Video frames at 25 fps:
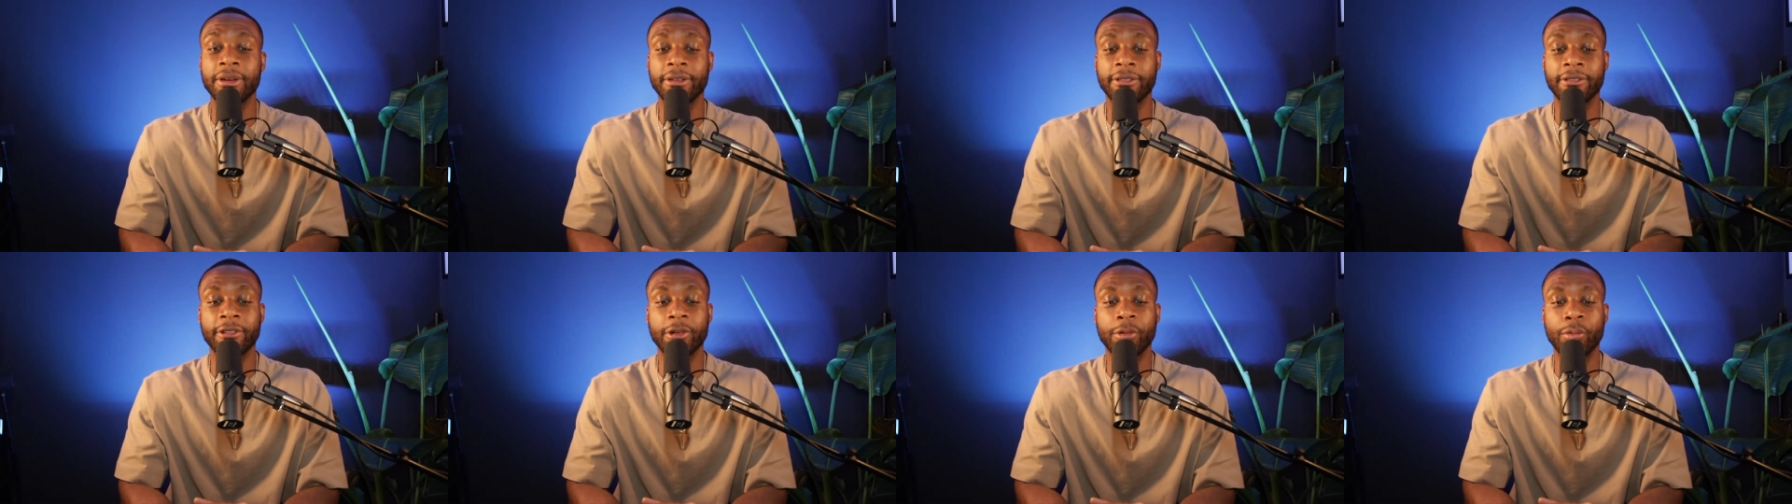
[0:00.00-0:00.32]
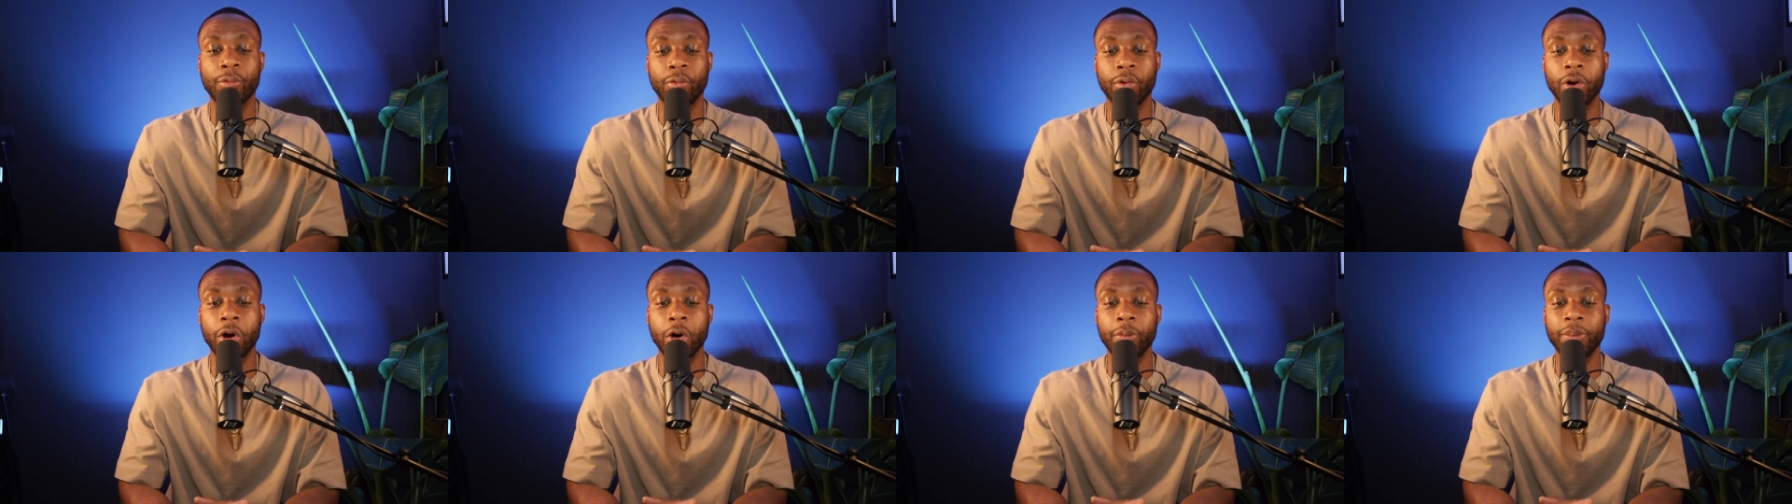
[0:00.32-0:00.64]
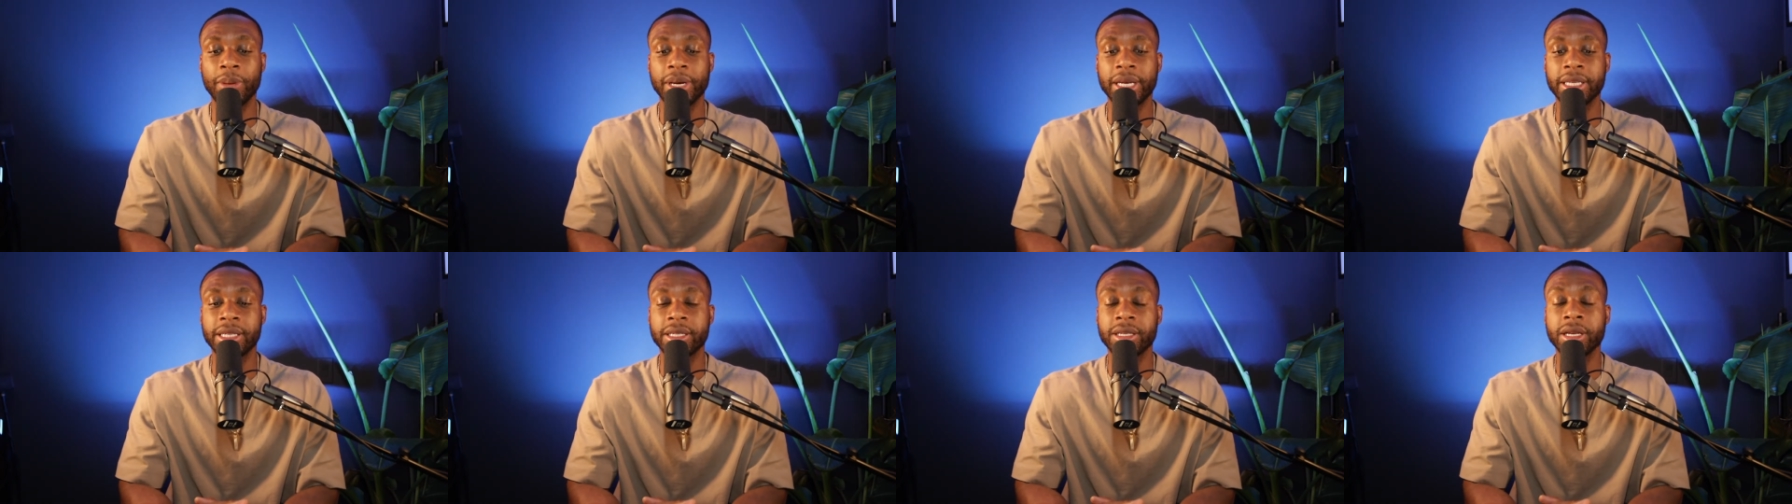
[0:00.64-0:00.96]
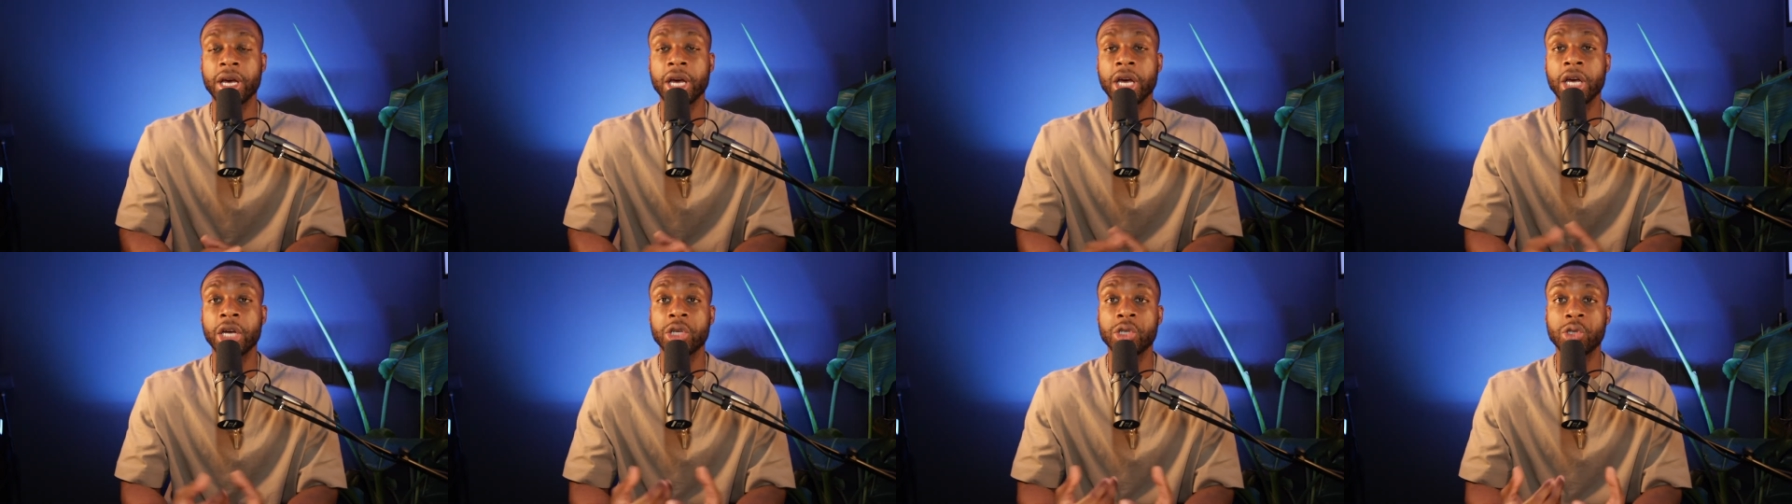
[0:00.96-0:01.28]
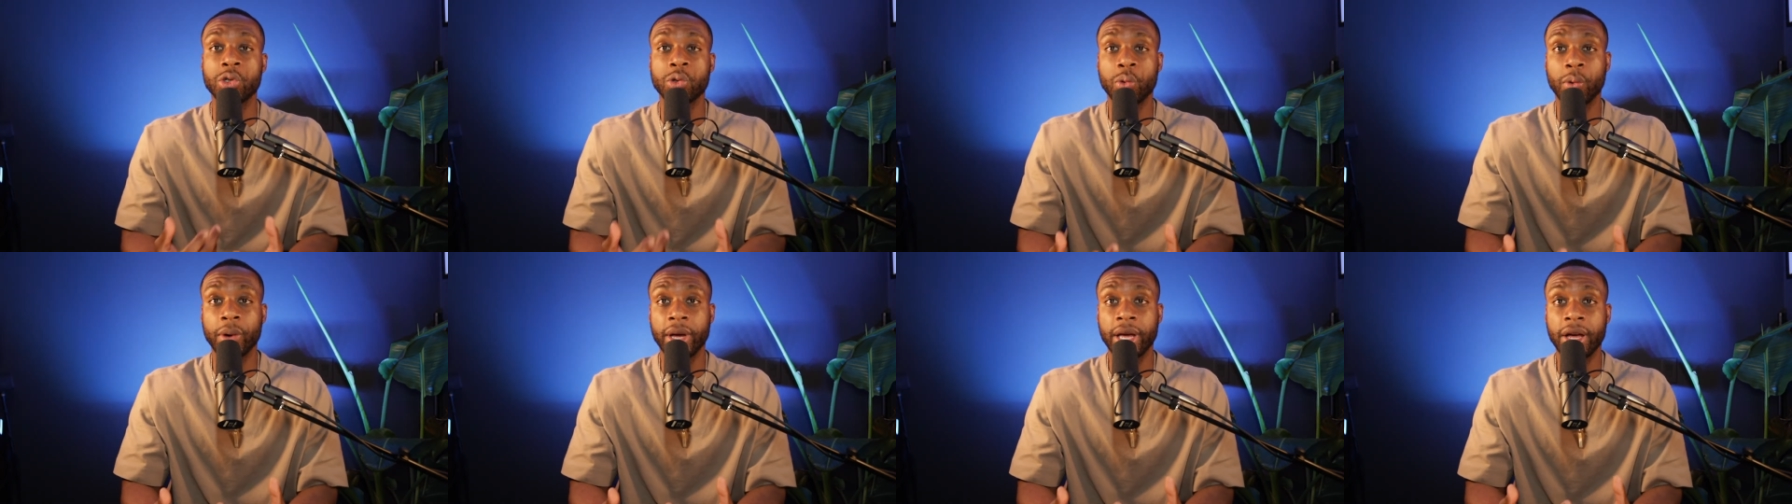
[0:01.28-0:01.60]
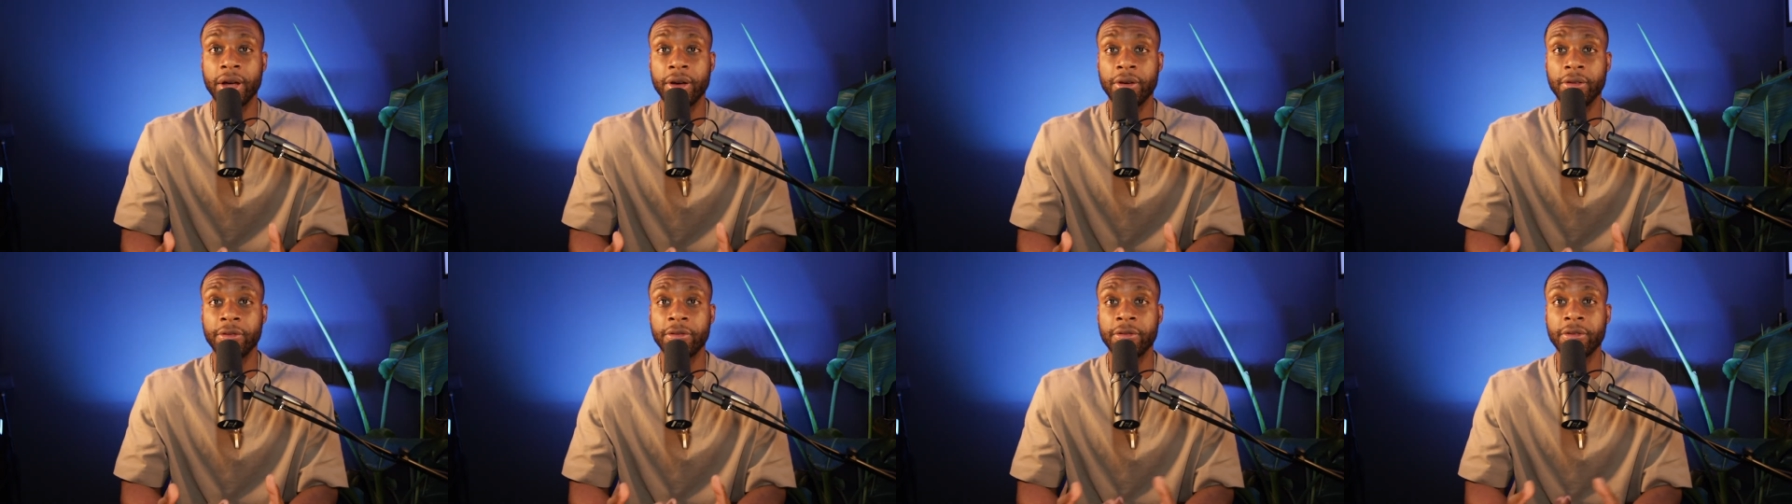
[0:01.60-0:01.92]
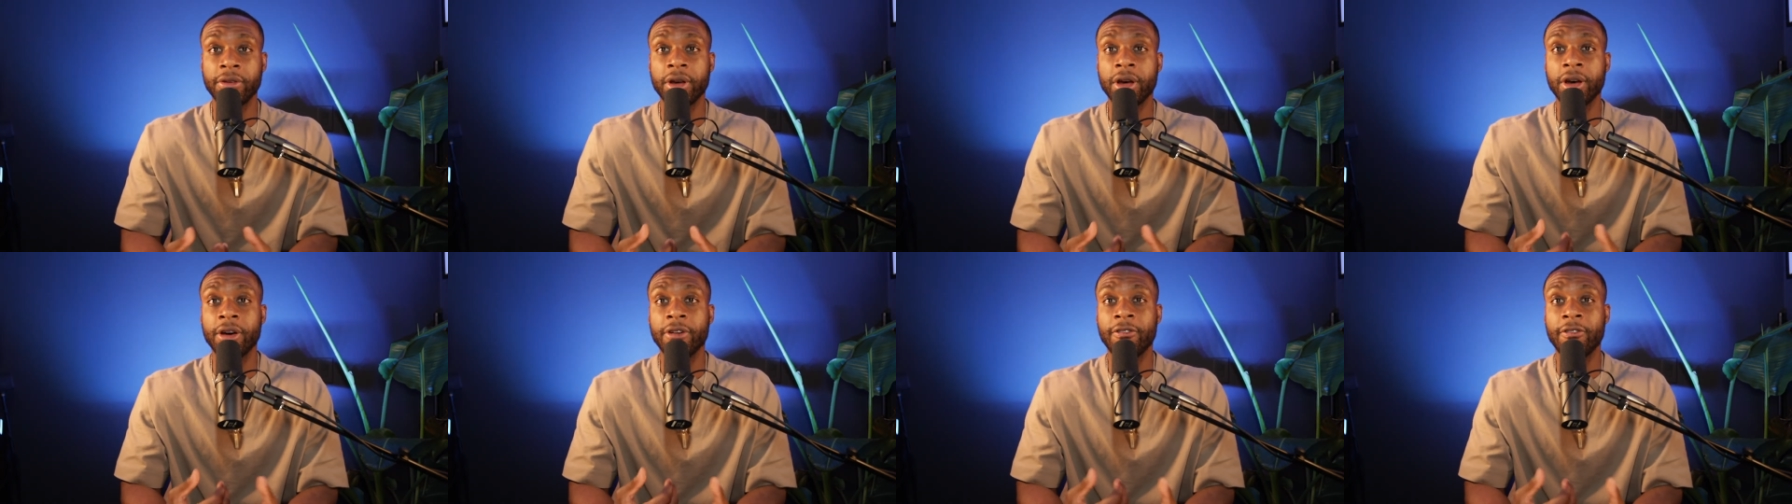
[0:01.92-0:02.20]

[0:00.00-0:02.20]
from Romans 12.